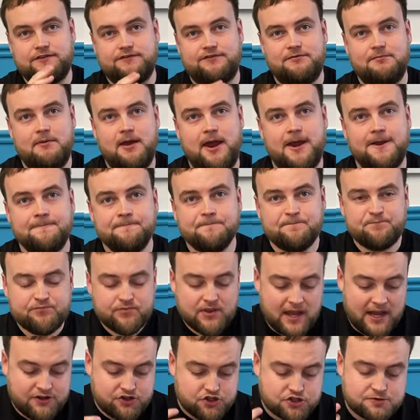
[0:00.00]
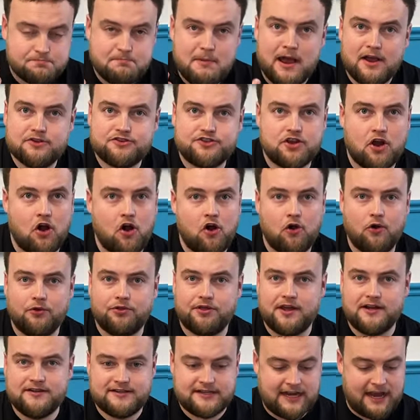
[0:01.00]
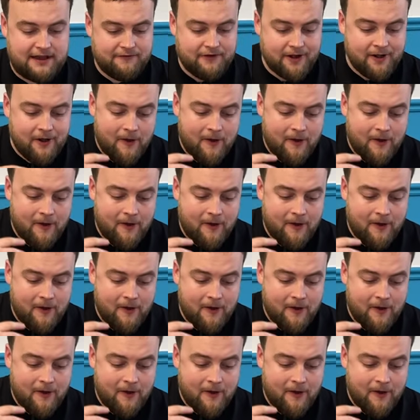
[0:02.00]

it for me. Oh. It just melts the whole thing together